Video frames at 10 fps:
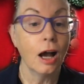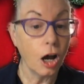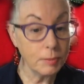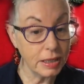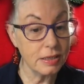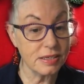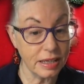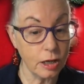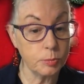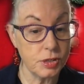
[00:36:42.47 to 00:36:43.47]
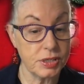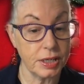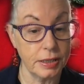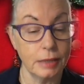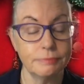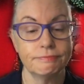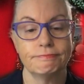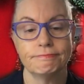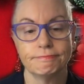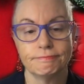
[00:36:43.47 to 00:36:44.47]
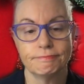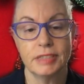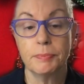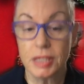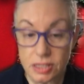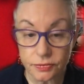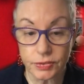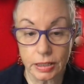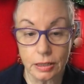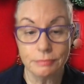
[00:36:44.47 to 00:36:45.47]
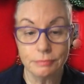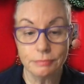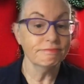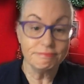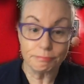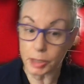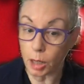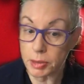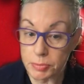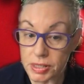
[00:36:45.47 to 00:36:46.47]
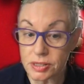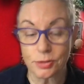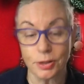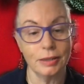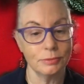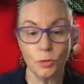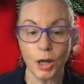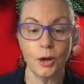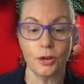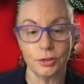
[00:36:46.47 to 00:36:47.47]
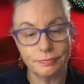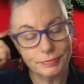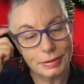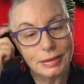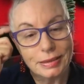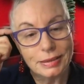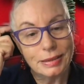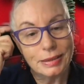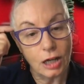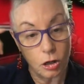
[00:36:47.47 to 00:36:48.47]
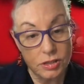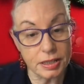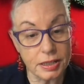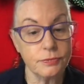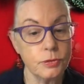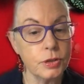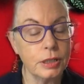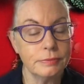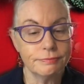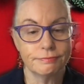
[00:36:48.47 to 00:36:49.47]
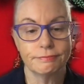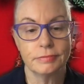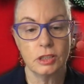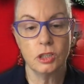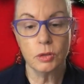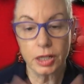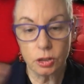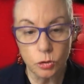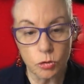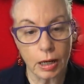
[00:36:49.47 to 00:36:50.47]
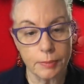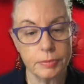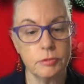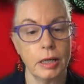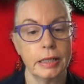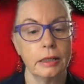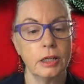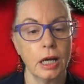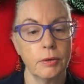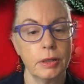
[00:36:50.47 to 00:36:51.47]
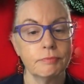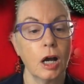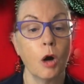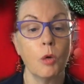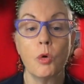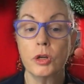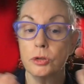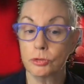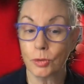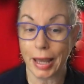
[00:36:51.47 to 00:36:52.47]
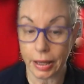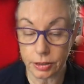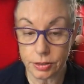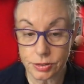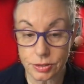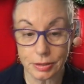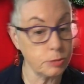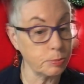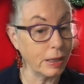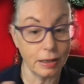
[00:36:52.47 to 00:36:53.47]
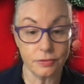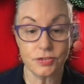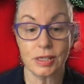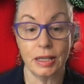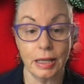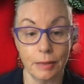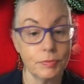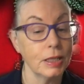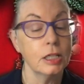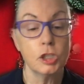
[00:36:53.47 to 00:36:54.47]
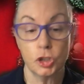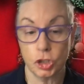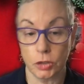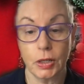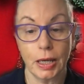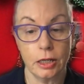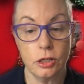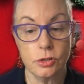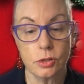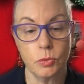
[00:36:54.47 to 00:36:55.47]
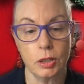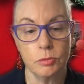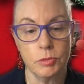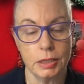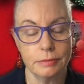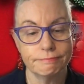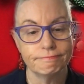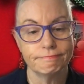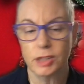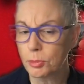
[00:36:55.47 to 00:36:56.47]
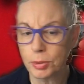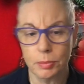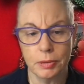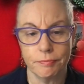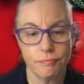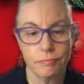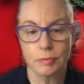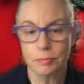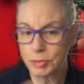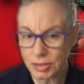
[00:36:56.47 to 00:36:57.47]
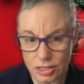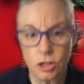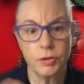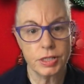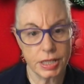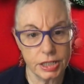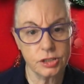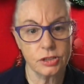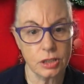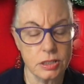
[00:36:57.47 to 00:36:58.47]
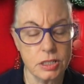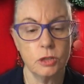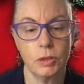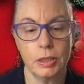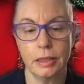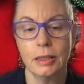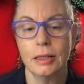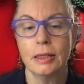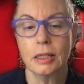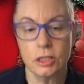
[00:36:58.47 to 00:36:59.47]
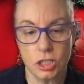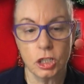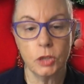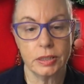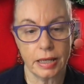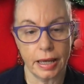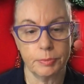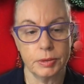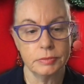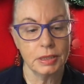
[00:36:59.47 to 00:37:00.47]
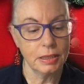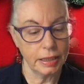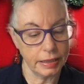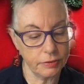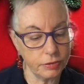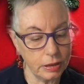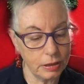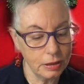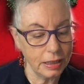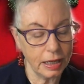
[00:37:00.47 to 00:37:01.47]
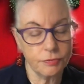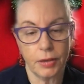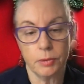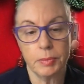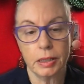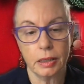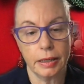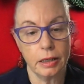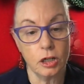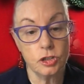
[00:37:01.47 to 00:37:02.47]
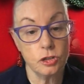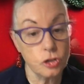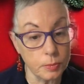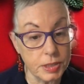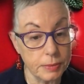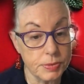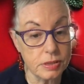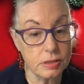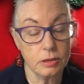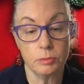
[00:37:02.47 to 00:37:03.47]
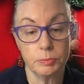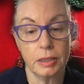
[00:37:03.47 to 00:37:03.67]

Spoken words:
I'm here to help you set it up. Yep, there's a fee, but I'm in business, right? Why not? I'll set it up for you. You'll get it all up and running and going. I'll walk you through how to use it. That's part of setting up, showing you how to use it one-on-one. No problem. But these orientations are continuing to happen. And every other Monday, I do top tips on